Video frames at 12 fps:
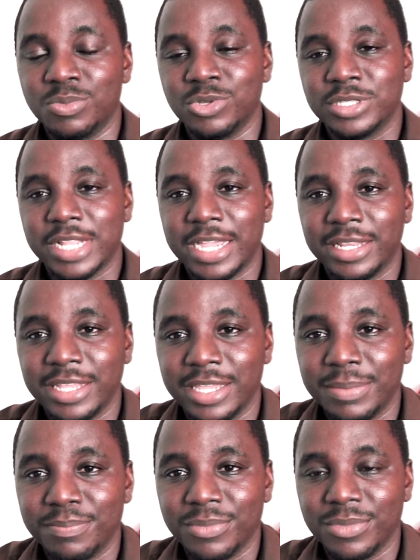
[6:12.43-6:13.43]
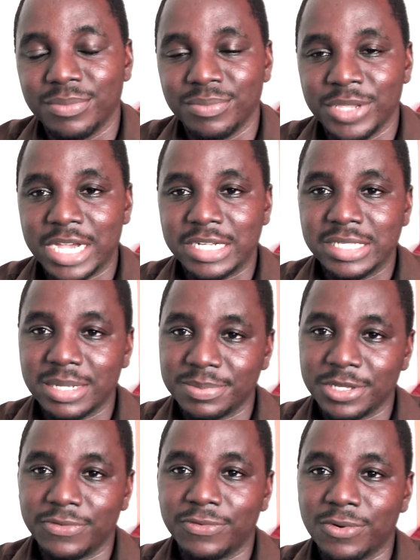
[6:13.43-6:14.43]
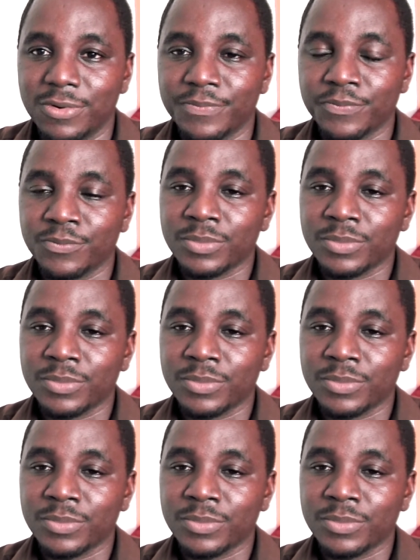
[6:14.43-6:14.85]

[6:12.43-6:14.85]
most likely be accepted for.